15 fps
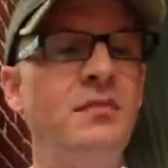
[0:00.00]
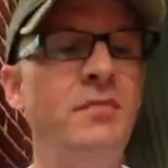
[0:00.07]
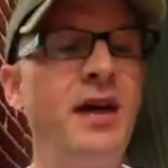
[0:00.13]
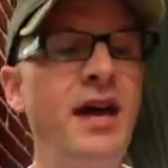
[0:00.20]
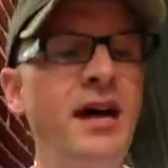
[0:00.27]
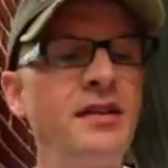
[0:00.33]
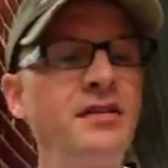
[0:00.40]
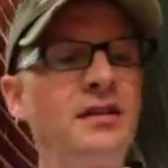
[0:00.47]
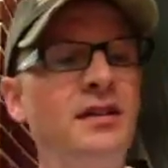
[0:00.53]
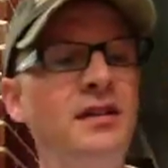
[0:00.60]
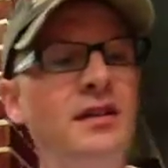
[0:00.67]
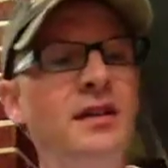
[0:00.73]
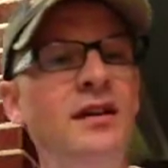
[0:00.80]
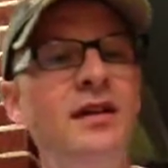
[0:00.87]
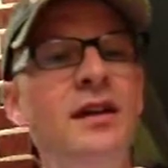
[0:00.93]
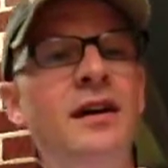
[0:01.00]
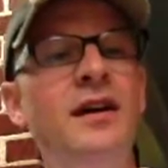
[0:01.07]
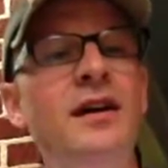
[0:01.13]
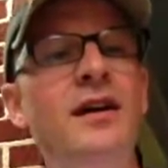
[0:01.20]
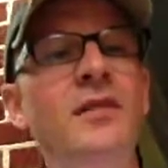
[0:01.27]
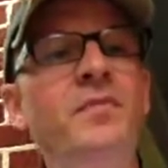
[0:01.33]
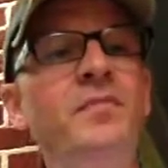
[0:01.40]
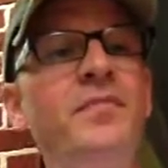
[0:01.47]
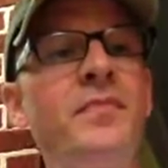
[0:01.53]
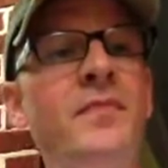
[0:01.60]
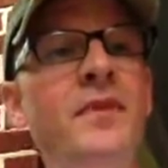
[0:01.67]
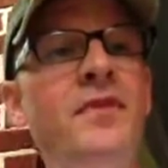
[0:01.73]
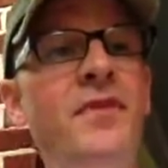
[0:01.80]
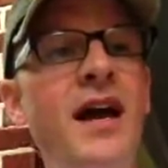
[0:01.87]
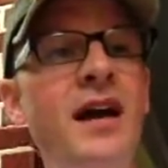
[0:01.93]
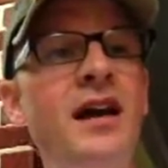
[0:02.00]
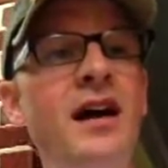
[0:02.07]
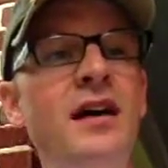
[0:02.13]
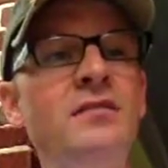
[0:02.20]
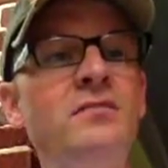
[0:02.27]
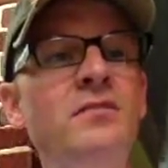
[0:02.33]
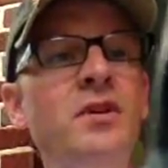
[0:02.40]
best. That got,